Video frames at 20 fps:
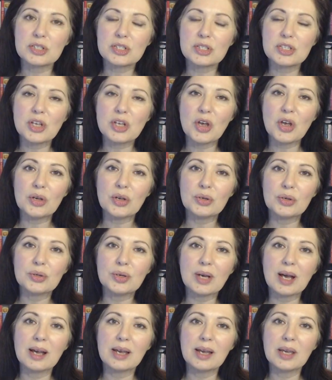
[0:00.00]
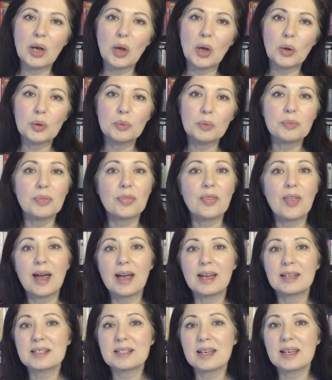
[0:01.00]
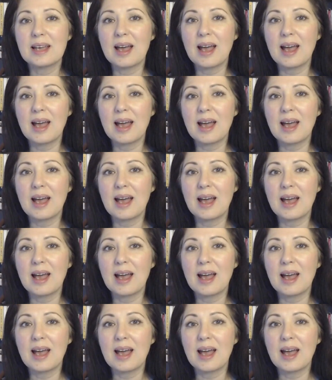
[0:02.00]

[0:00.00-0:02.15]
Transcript: So I hope that